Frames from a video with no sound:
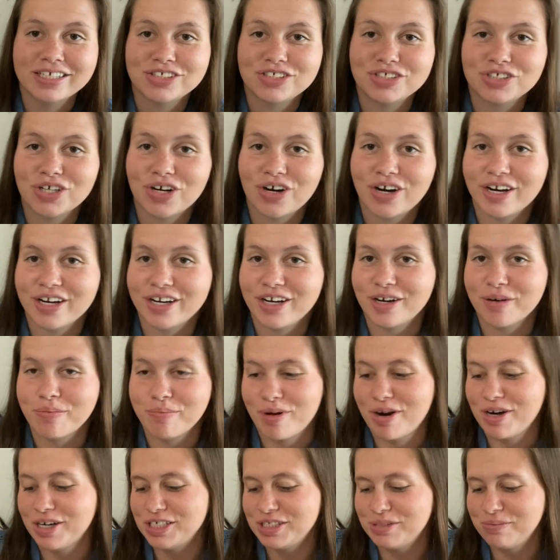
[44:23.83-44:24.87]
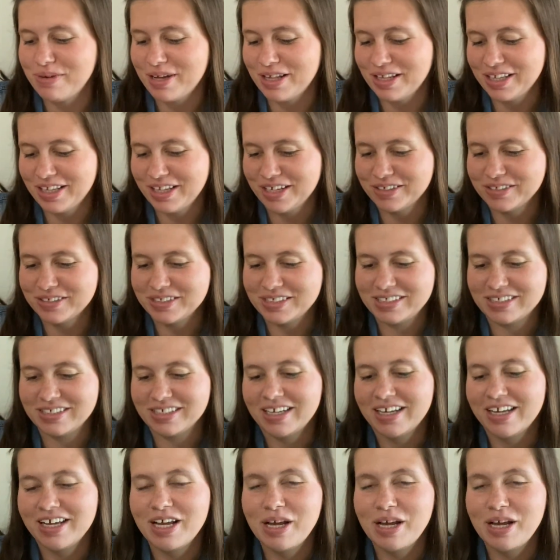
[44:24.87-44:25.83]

char your marshmallows.